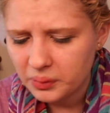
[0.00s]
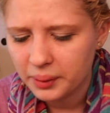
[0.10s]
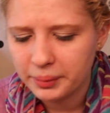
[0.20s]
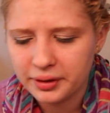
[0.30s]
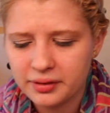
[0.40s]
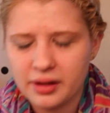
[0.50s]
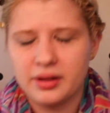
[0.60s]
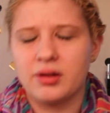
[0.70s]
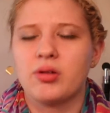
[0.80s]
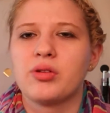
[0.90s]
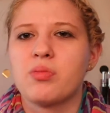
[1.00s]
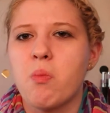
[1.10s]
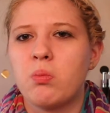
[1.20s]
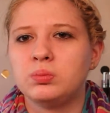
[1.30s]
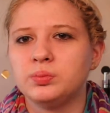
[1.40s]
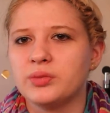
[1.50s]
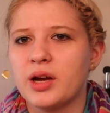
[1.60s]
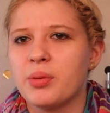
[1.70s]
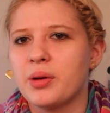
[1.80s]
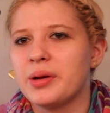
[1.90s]
but it's not that gross. And
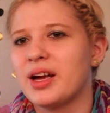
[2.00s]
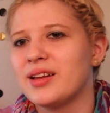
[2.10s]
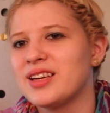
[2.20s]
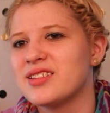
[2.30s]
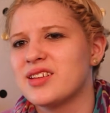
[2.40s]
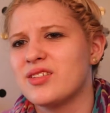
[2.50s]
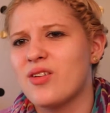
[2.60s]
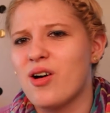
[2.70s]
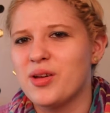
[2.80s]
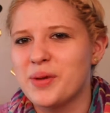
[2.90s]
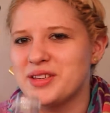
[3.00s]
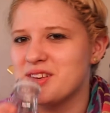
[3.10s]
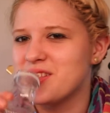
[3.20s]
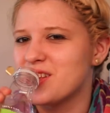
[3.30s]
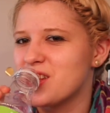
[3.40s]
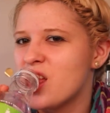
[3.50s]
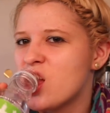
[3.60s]
I probably got like stuff all in my teeth and...